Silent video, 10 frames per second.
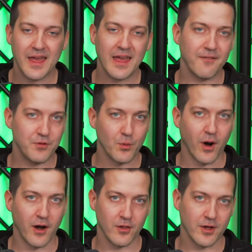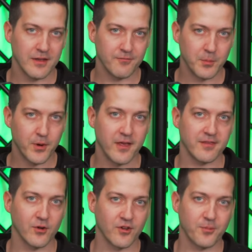If you are looking for
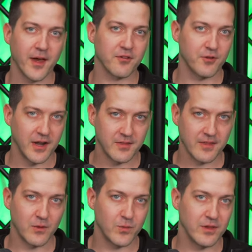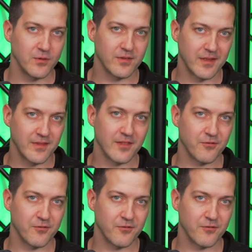pricing or specs for anything that we use in this